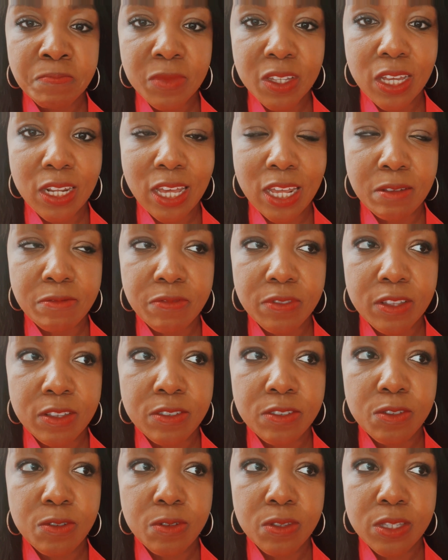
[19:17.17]
A lot of the
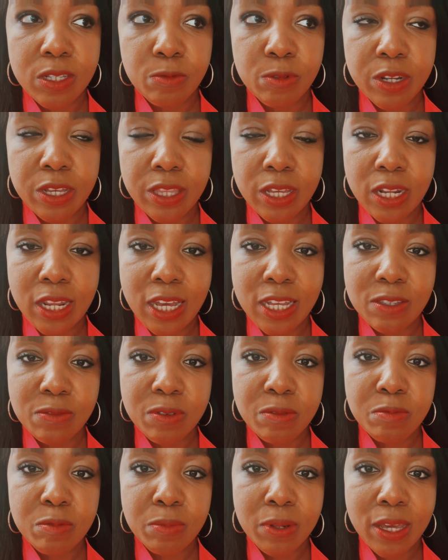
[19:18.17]
students that were in the class
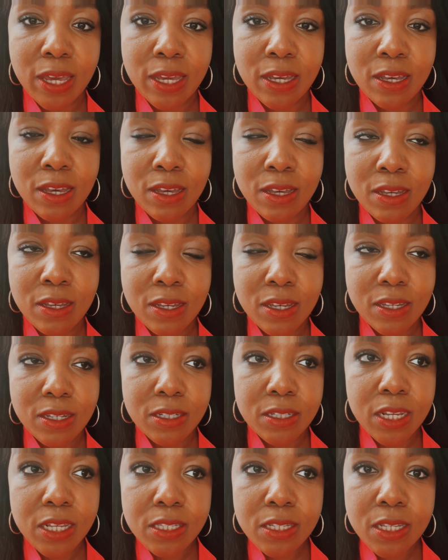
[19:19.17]
would be like,
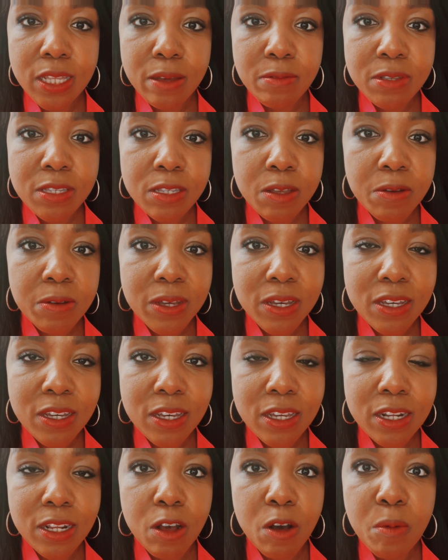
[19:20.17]
Jessica, that was so
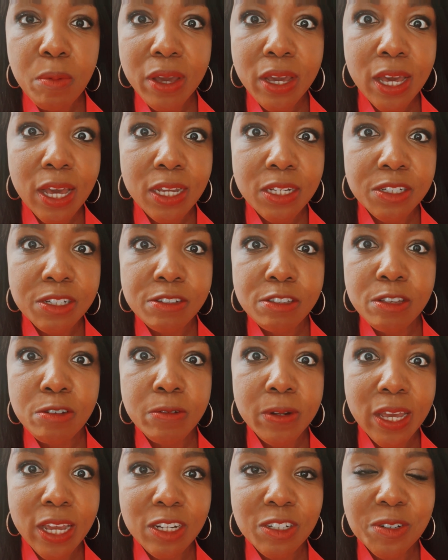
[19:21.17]
good. Oh my gosh, you're so
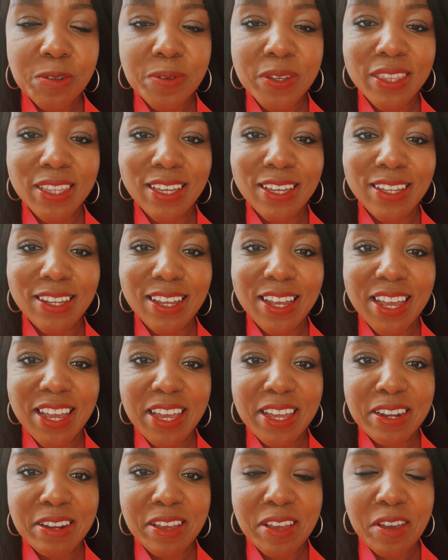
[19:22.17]
natural with it.
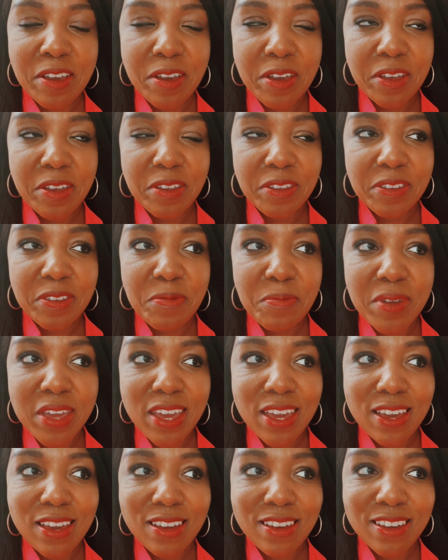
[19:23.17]
And to
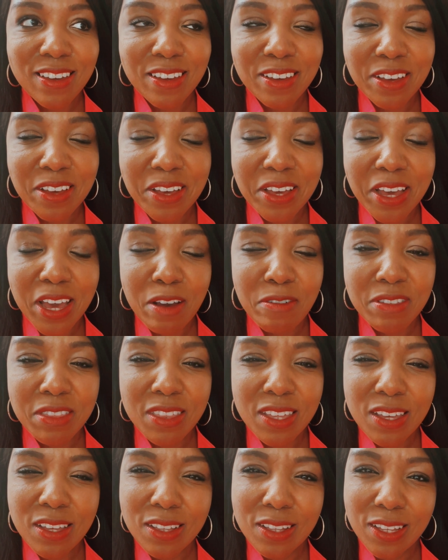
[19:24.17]
me, I would
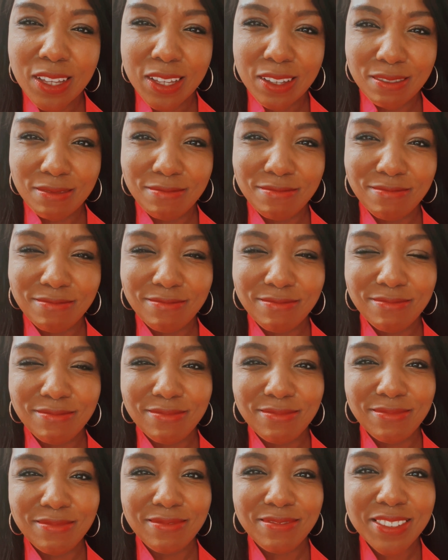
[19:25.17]
think like,
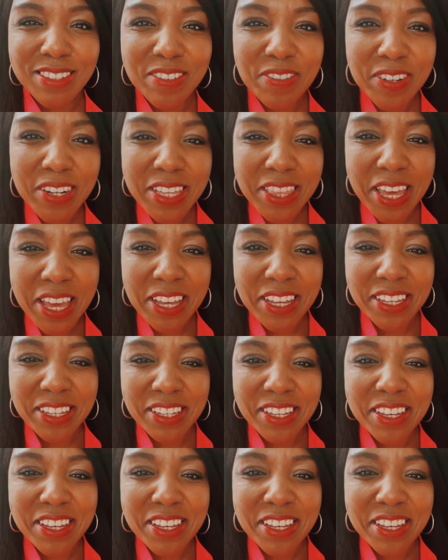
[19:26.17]
was it really that good?